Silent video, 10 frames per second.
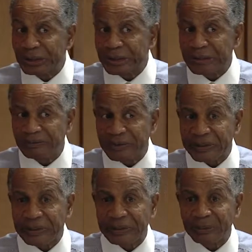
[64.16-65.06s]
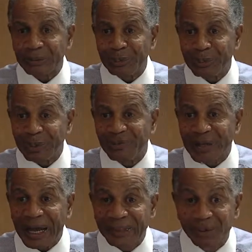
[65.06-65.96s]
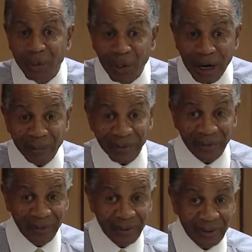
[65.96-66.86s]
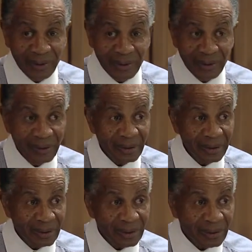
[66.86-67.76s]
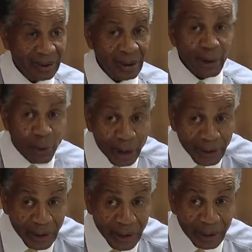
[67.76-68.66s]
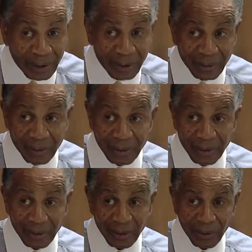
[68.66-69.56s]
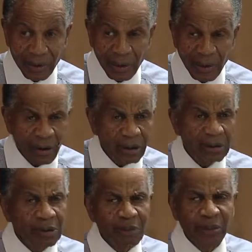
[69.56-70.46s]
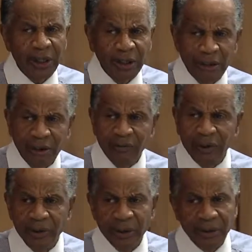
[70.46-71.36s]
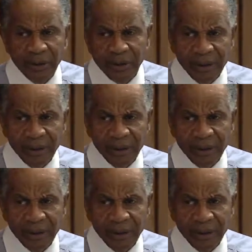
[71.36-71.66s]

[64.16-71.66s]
I could find out if he has requirements. Okay? And what are they? Okay? All that playing golf and everything, is